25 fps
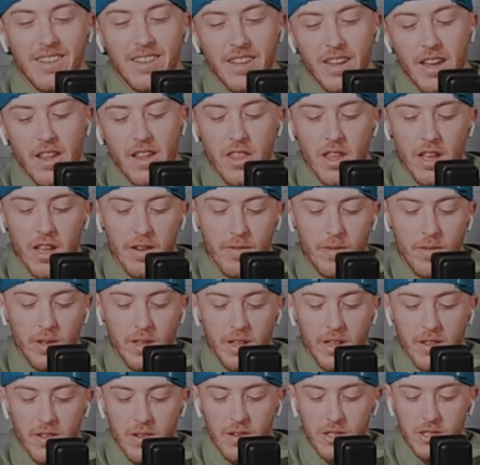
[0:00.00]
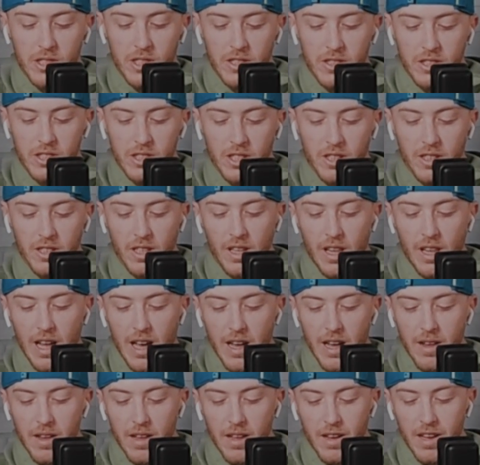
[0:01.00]
Yeah, thankfully there's still a
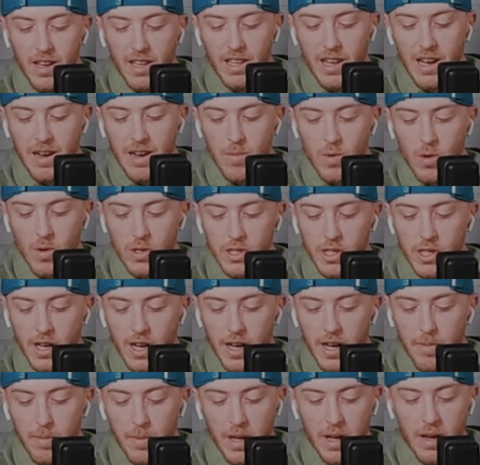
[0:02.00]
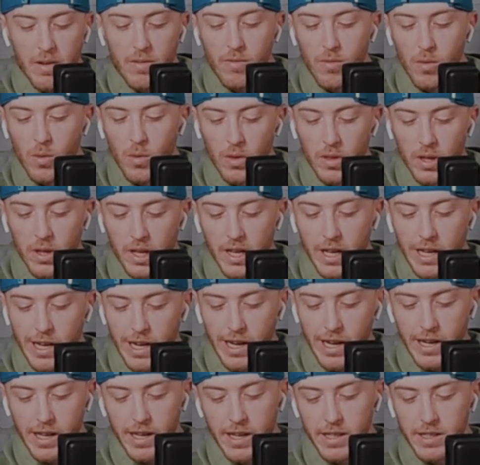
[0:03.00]
lot more time left for the
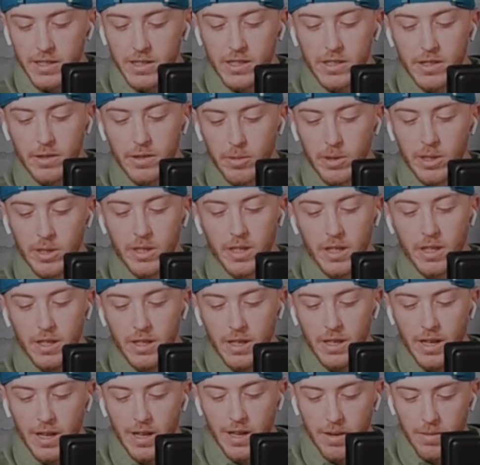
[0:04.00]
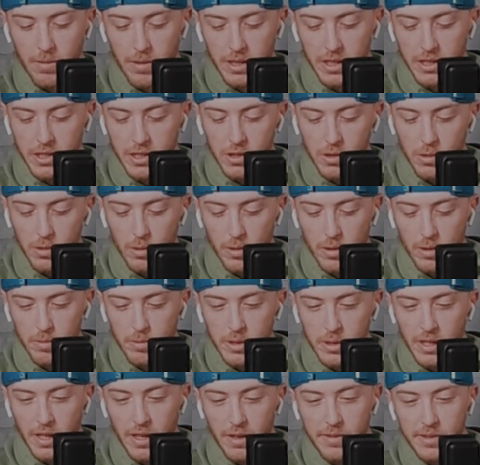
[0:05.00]
Canadians to really sewer
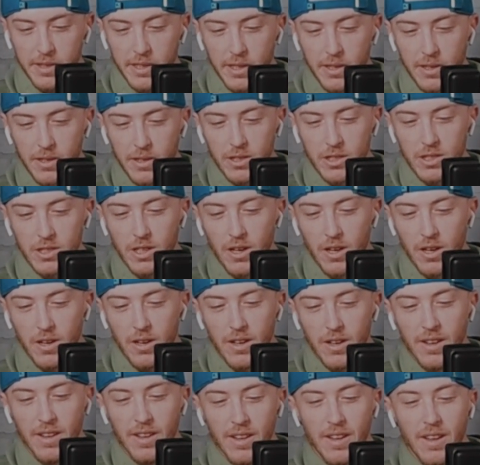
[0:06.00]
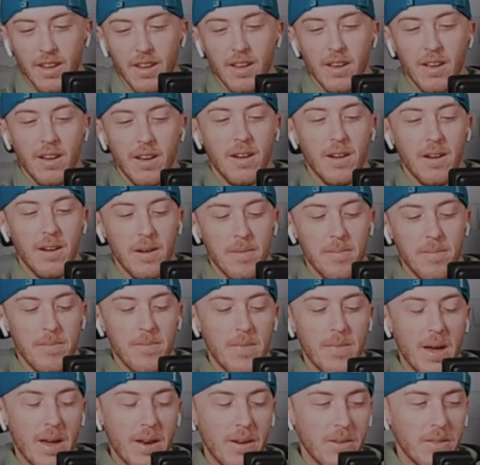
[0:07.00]
themselves here. So
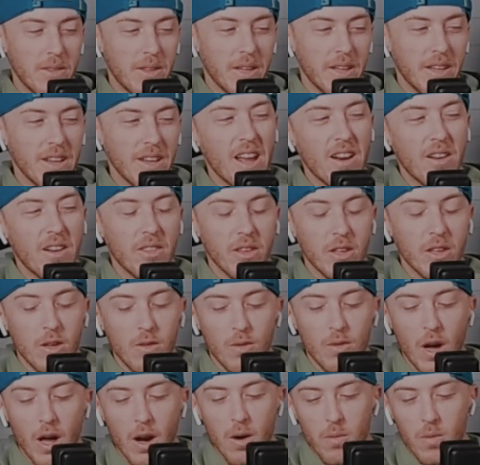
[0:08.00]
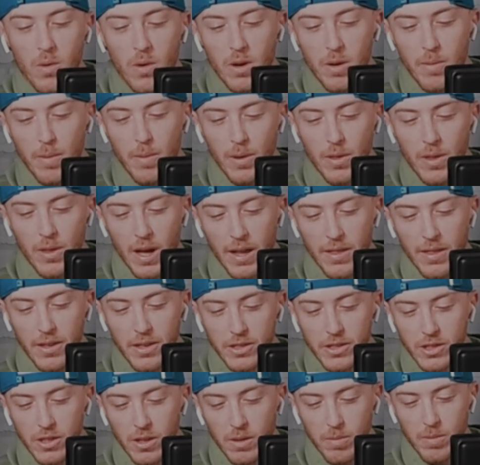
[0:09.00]
I don't think you've got to worry about that.
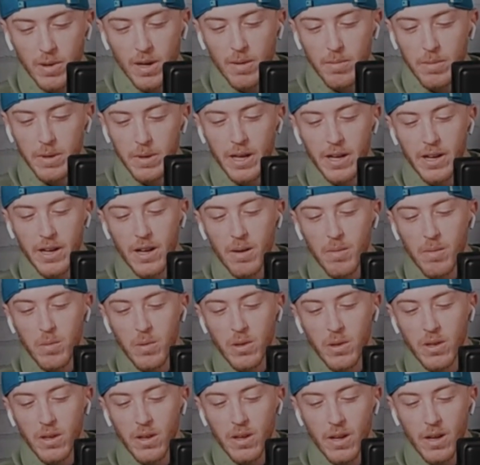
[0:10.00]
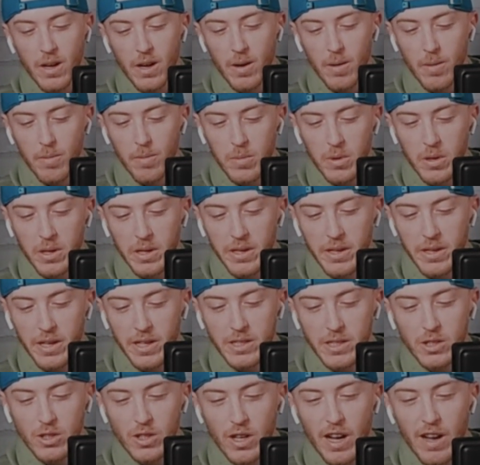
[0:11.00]
They'll still probably end up with a pretty
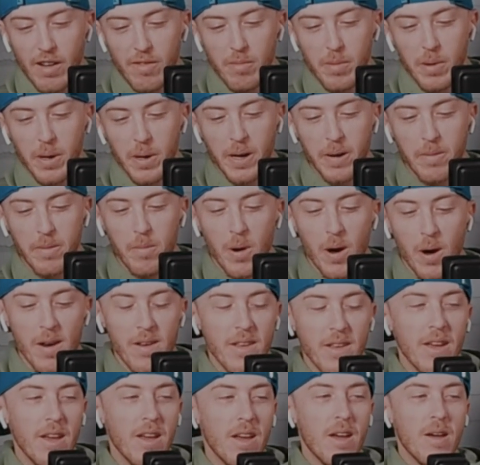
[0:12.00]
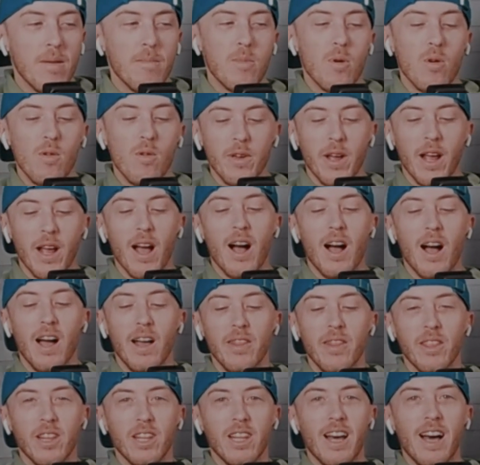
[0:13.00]
nice draft pick. But moving
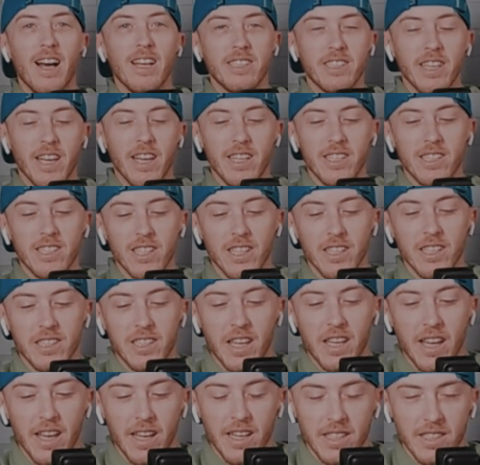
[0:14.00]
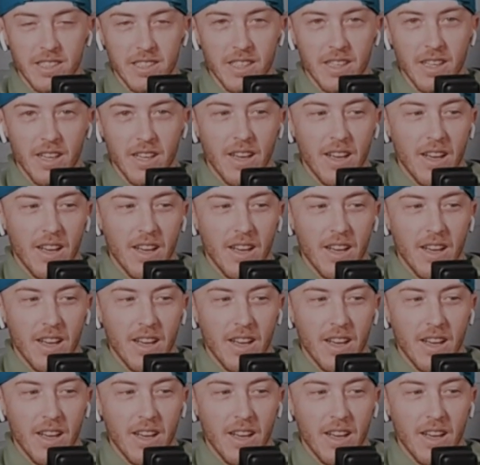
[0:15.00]
on, the Los Angeles Kings